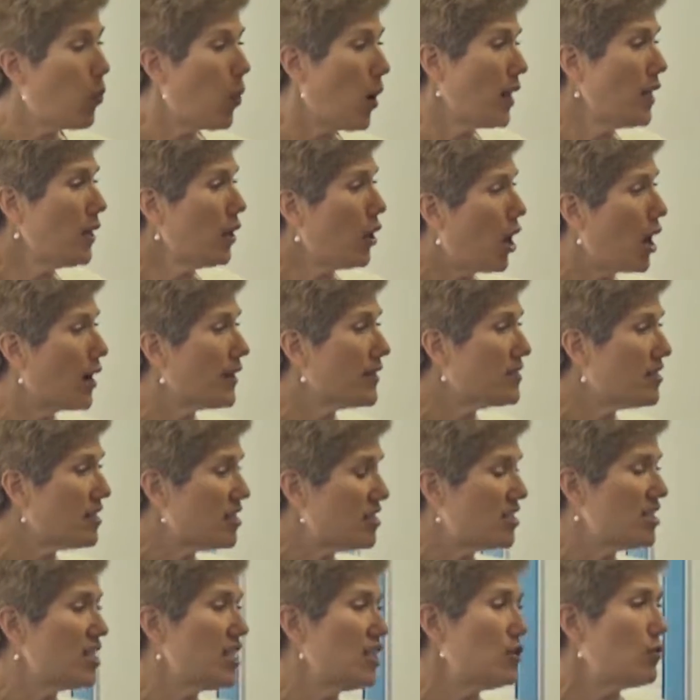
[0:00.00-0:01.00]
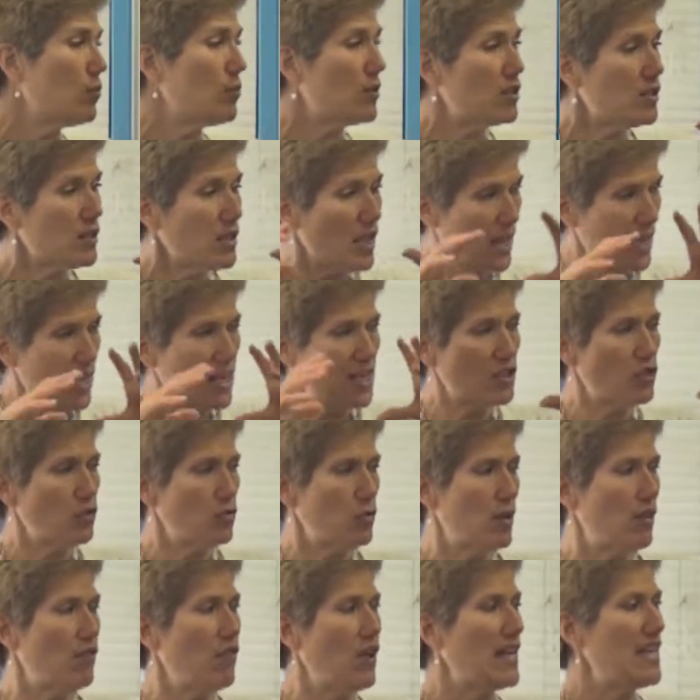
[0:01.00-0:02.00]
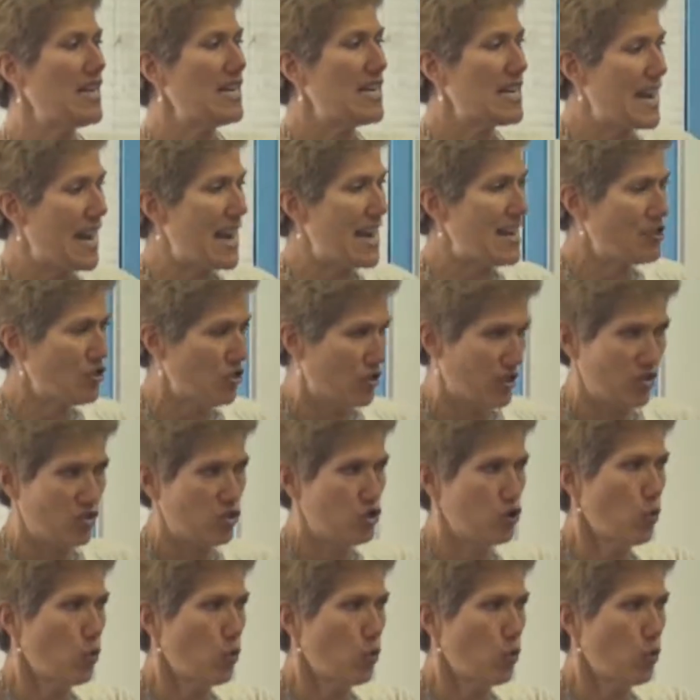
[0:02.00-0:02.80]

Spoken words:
the one longest continuous history of any nation,